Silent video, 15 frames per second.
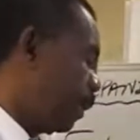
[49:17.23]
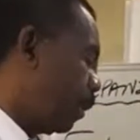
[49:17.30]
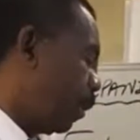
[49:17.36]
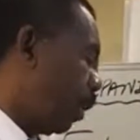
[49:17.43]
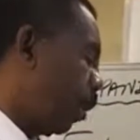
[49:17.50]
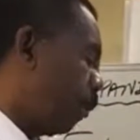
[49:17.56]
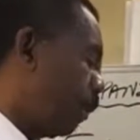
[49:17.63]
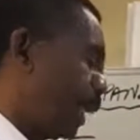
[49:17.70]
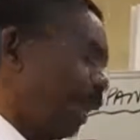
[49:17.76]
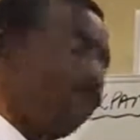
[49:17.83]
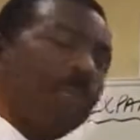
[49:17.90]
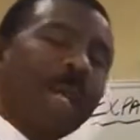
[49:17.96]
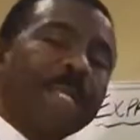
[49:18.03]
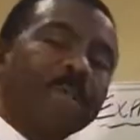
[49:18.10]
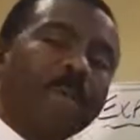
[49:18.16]
I already
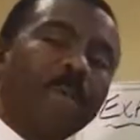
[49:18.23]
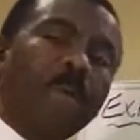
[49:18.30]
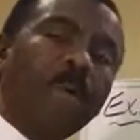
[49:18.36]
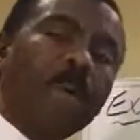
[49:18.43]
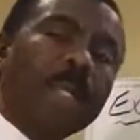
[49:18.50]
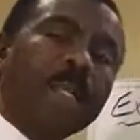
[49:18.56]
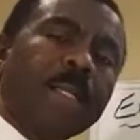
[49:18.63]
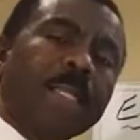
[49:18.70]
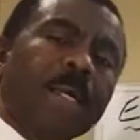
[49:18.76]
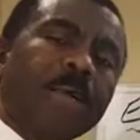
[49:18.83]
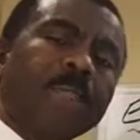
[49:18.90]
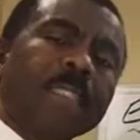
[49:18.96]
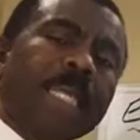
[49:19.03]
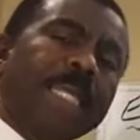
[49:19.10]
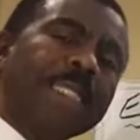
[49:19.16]
have y to the power 1 on the
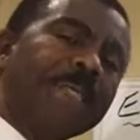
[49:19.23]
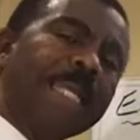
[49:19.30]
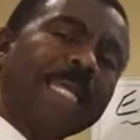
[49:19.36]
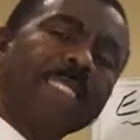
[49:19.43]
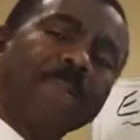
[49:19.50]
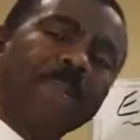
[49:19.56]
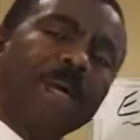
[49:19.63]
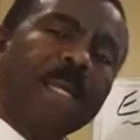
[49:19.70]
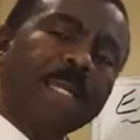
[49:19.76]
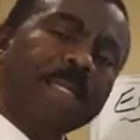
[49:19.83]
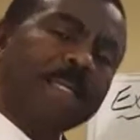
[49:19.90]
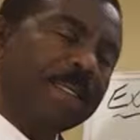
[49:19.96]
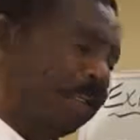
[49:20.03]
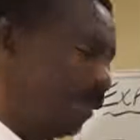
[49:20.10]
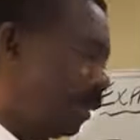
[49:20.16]
outside, so that's fine.